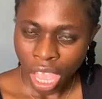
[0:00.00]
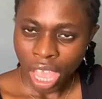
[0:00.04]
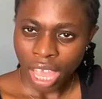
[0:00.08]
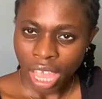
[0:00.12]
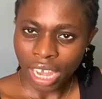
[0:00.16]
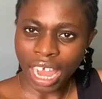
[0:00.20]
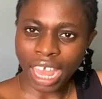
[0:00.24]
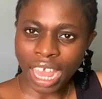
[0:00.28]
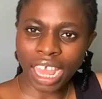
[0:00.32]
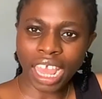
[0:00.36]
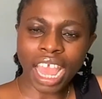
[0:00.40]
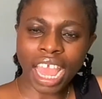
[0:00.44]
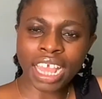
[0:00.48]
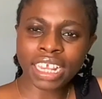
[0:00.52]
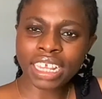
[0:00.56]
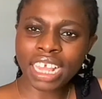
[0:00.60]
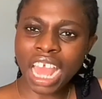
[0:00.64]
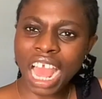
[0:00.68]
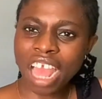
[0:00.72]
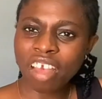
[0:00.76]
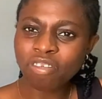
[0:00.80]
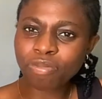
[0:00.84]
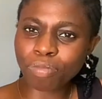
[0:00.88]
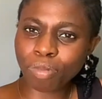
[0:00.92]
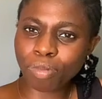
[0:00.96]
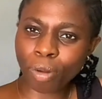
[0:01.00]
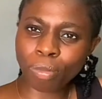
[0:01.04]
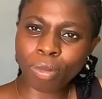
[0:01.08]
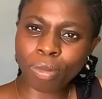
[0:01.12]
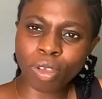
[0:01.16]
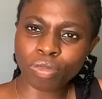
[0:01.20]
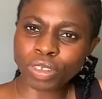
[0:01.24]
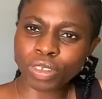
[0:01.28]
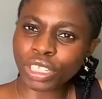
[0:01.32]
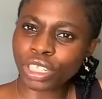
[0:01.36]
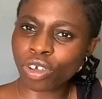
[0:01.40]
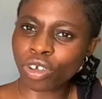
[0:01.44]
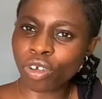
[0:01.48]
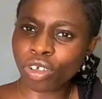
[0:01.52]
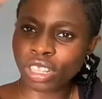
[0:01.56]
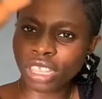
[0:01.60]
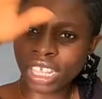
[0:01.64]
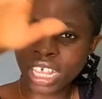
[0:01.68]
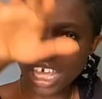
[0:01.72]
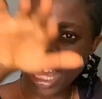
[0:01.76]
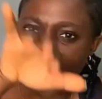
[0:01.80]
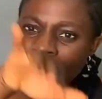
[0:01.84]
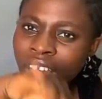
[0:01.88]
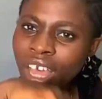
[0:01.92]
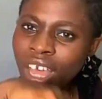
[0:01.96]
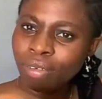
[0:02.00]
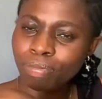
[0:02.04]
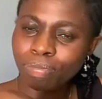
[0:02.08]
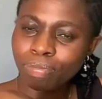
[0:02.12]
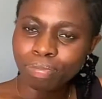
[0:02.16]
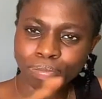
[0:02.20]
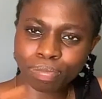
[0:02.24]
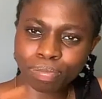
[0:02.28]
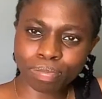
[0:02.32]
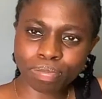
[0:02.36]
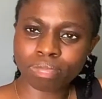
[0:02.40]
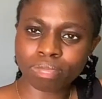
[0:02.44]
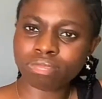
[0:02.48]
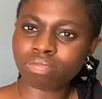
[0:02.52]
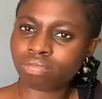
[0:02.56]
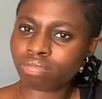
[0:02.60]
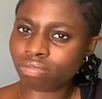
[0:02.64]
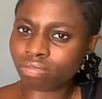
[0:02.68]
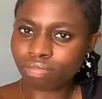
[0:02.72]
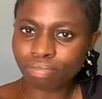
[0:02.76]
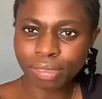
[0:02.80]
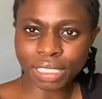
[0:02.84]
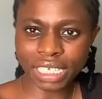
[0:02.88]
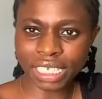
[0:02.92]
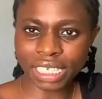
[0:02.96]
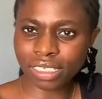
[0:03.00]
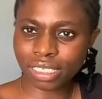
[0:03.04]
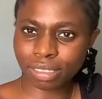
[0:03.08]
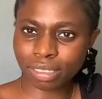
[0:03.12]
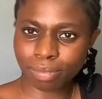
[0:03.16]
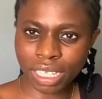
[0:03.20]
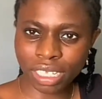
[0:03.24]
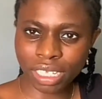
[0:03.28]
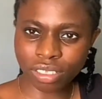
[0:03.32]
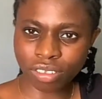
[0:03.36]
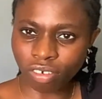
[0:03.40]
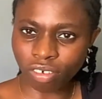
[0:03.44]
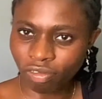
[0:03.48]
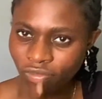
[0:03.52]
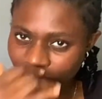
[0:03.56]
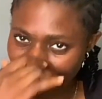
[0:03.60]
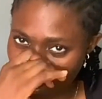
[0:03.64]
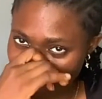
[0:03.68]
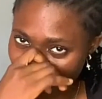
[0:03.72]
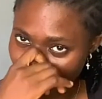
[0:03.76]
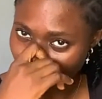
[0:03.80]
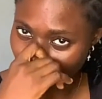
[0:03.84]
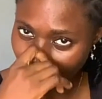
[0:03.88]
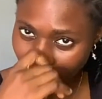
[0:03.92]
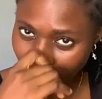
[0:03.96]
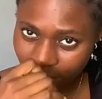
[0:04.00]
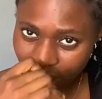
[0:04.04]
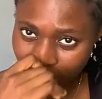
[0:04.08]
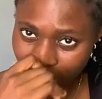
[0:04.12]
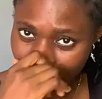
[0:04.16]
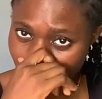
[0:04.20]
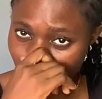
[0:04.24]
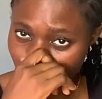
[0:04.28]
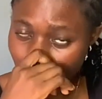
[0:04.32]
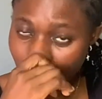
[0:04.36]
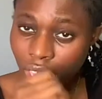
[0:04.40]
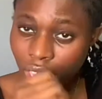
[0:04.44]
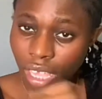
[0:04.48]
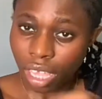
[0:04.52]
Like, I didn't have problem with the other placement of the threads,